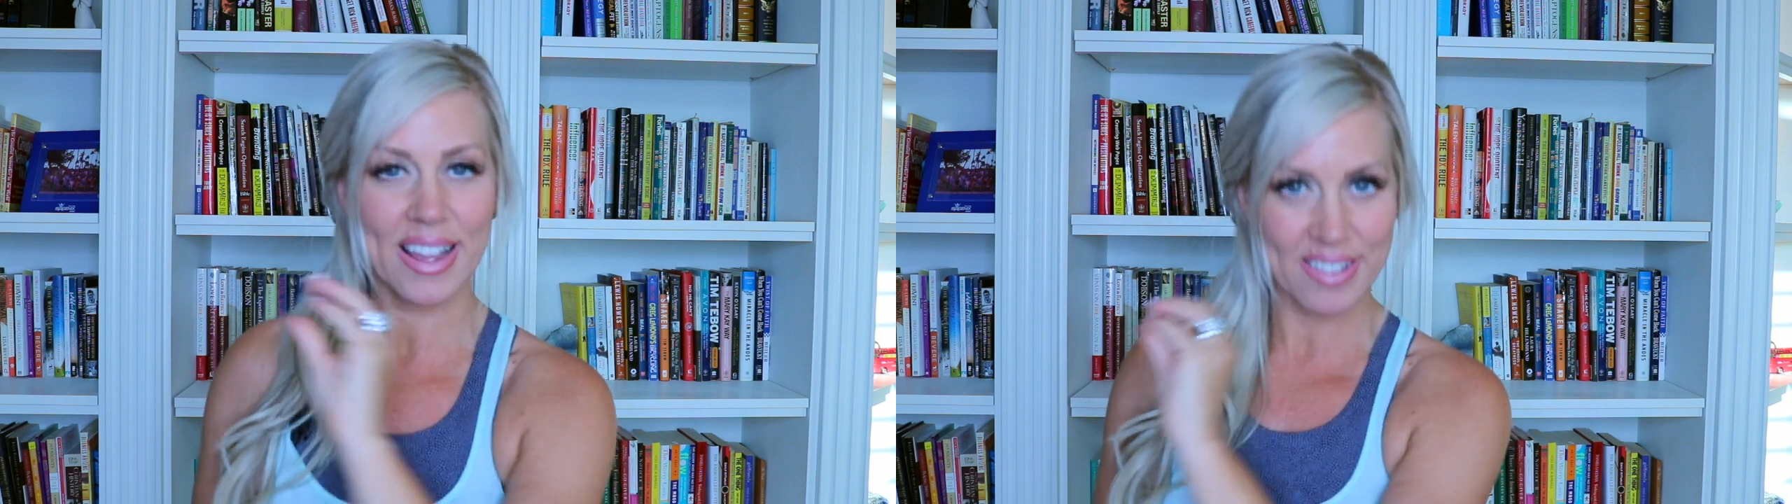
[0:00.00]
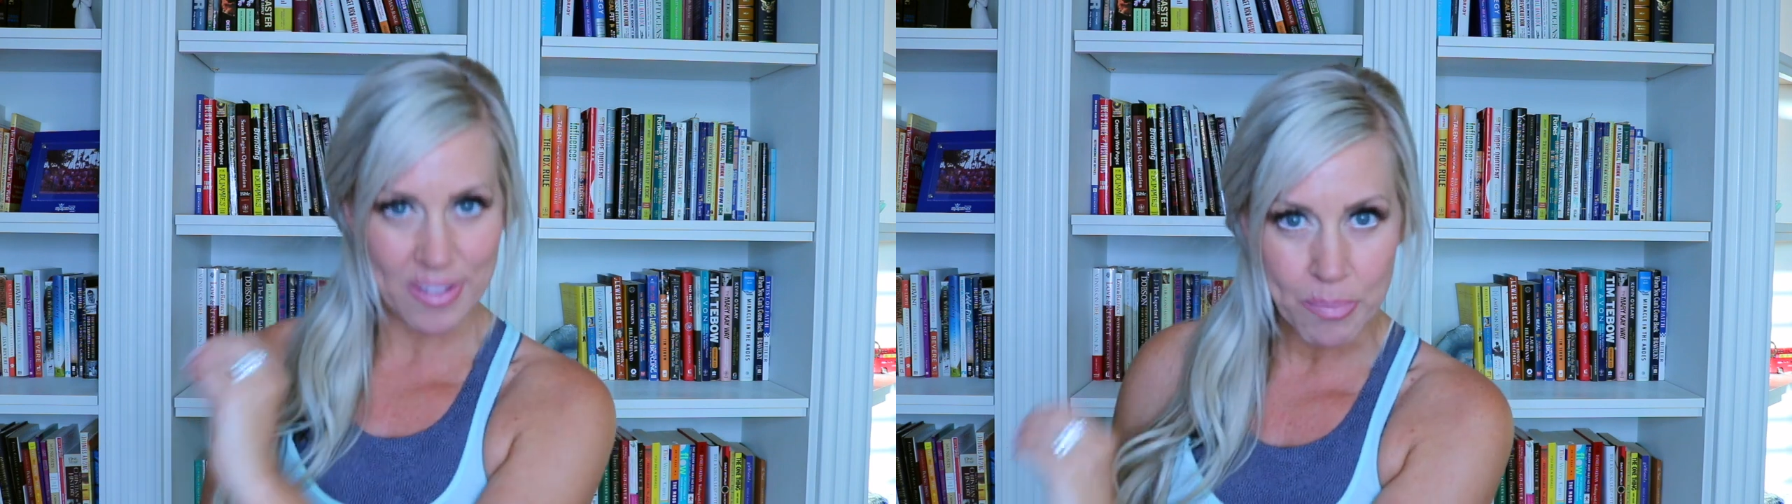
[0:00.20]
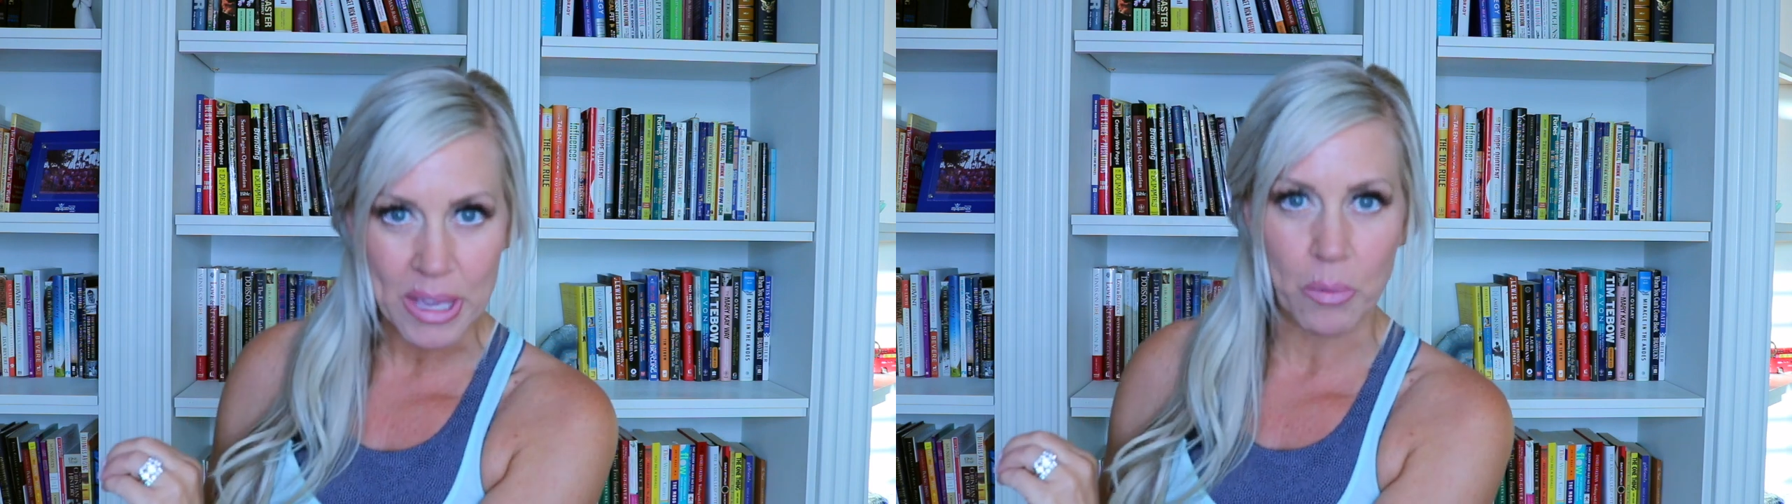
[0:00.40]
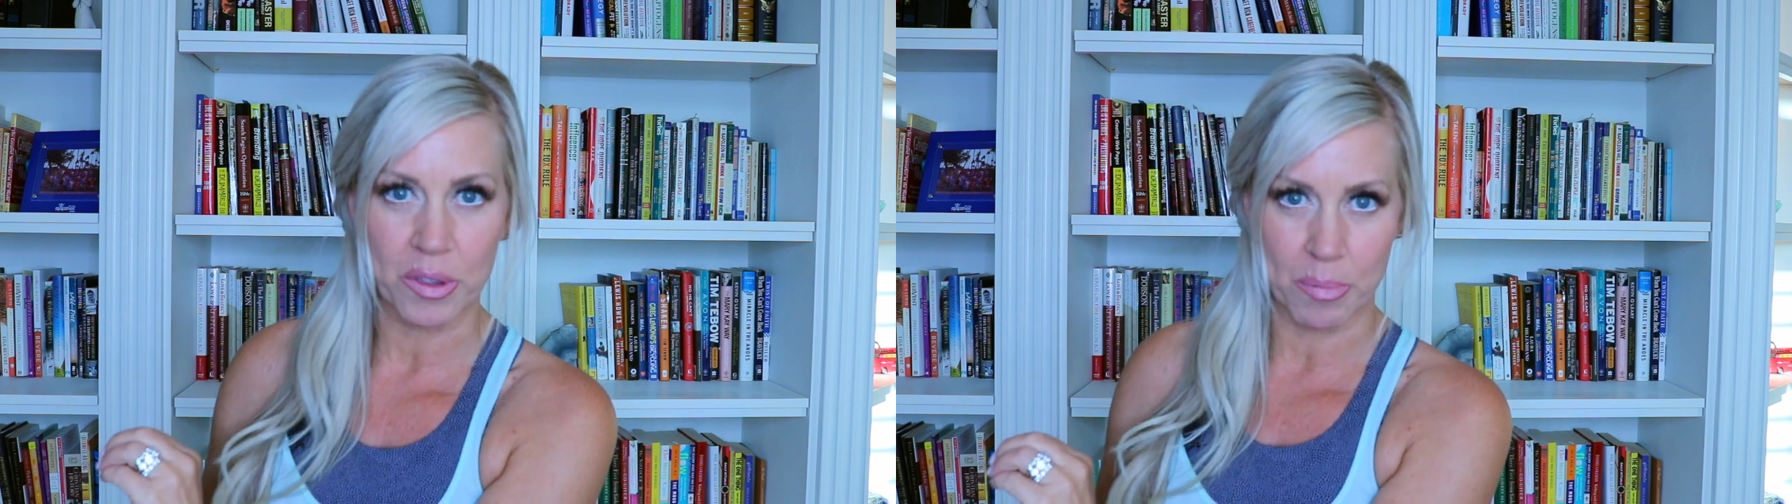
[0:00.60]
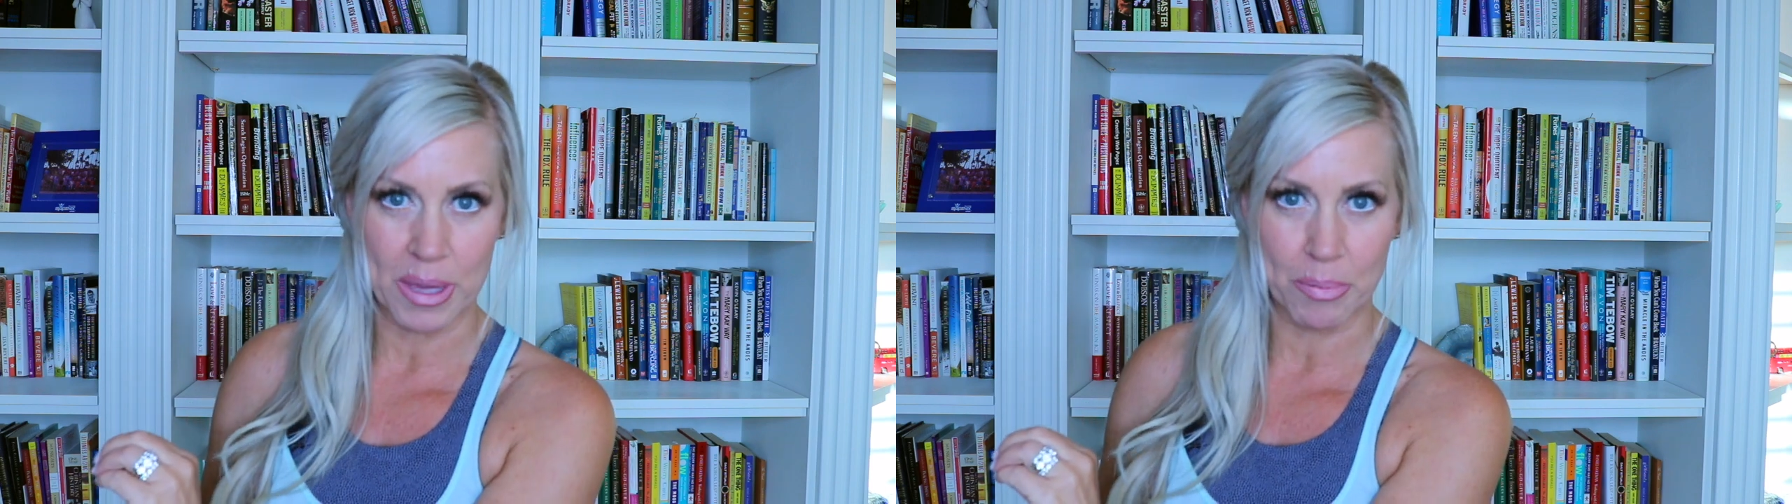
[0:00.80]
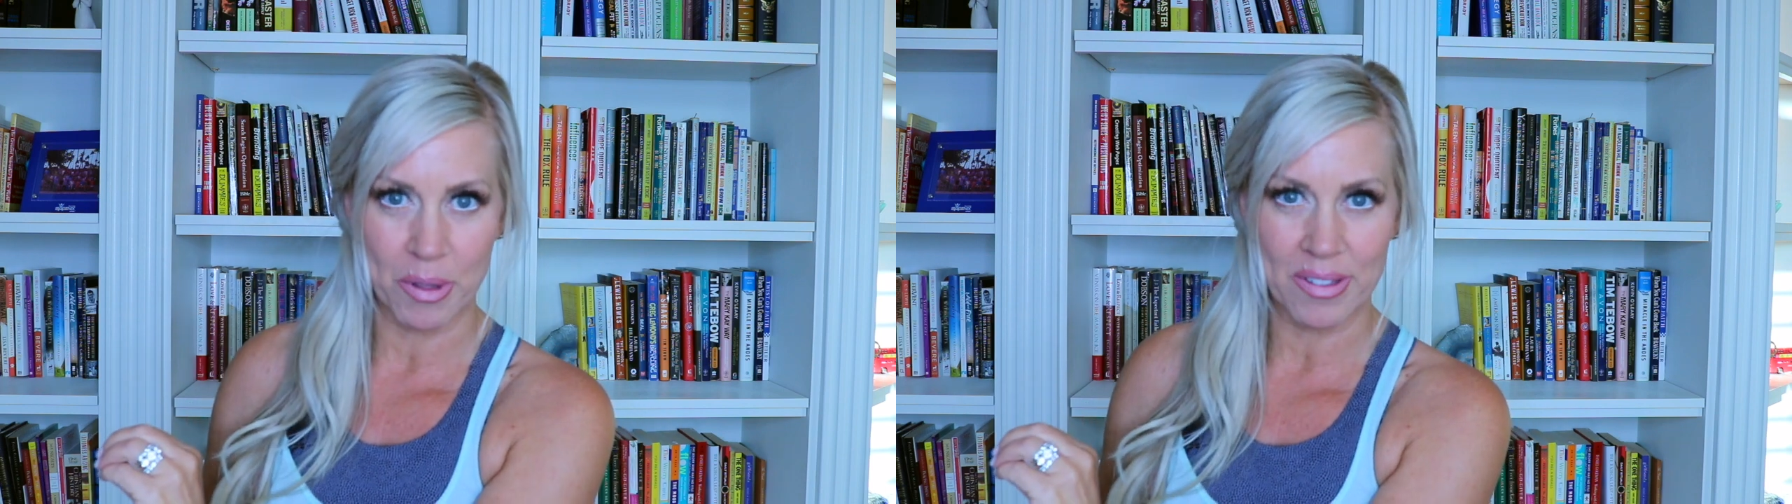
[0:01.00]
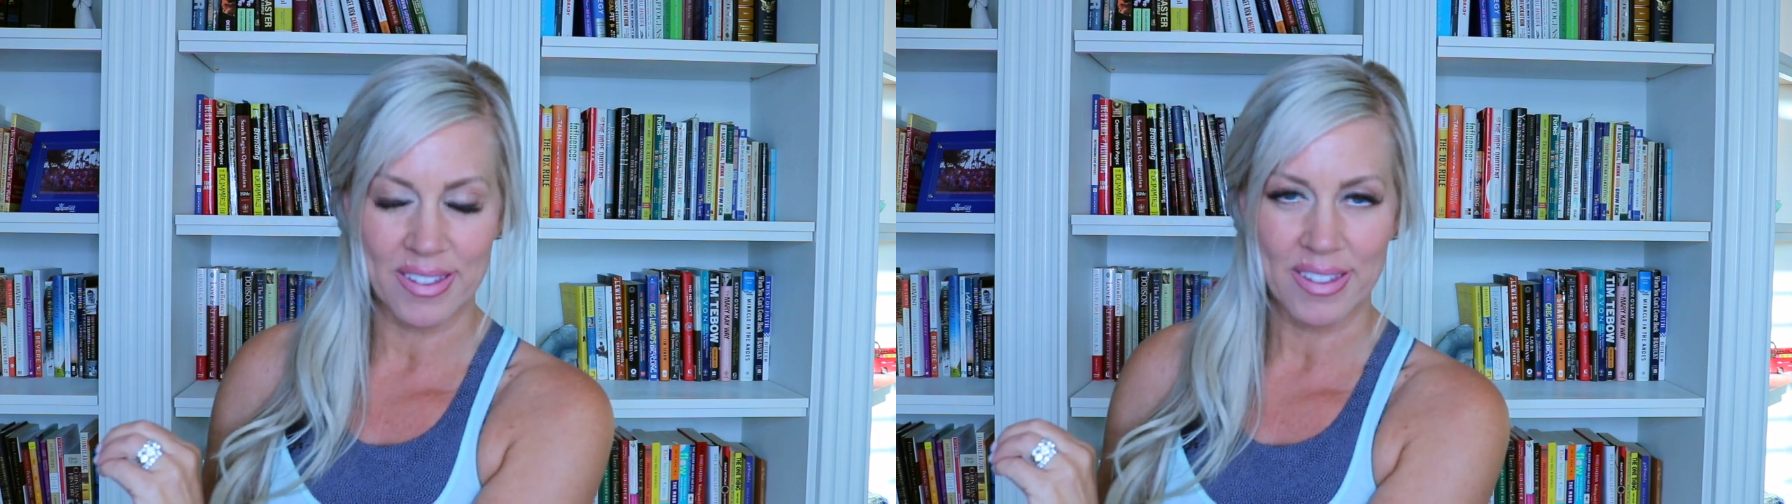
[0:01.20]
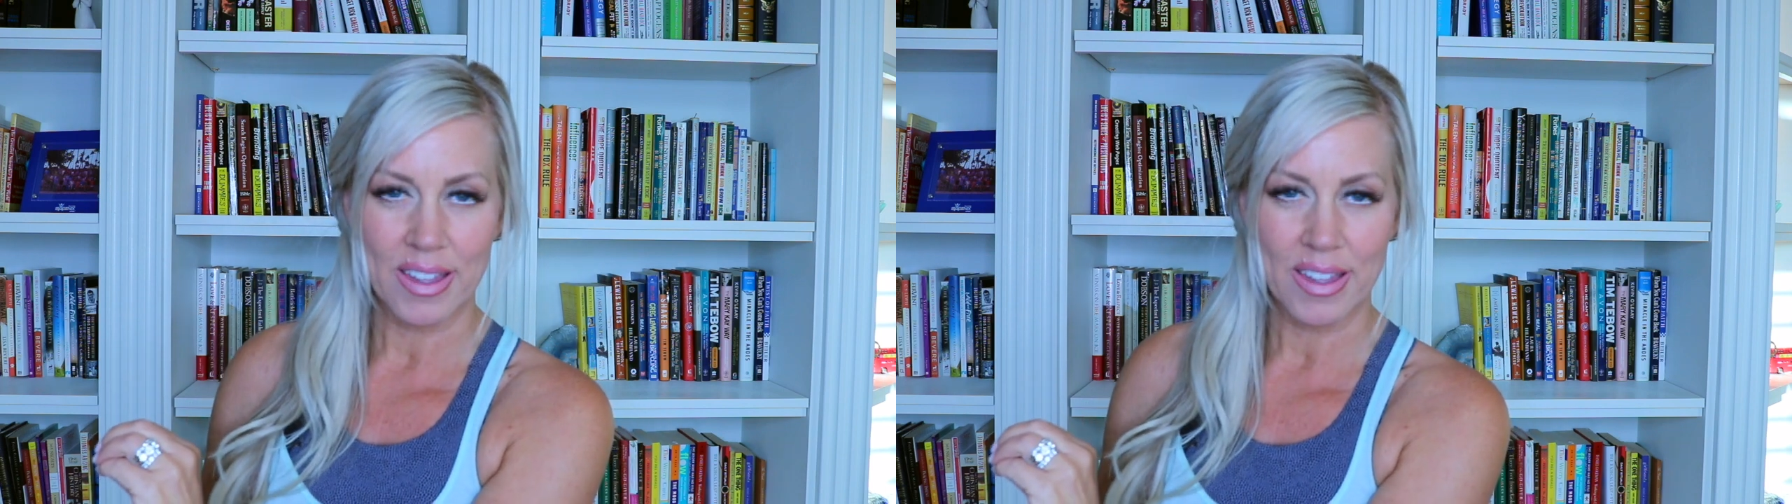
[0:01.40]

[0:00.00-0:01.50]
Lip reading: and speak with people.